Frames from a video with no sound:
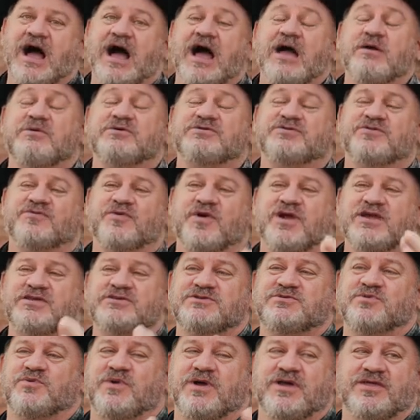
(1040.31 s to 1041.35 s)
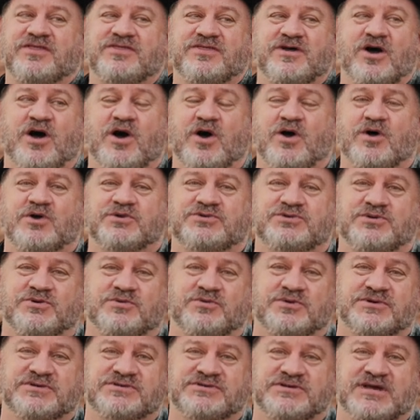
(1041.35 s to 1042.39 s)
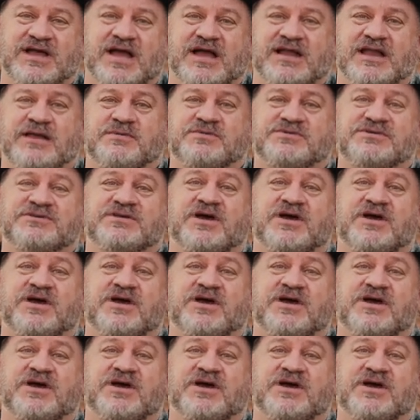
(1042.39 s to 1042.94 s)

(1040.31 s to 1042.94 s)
I was friends with the host, who was a guy named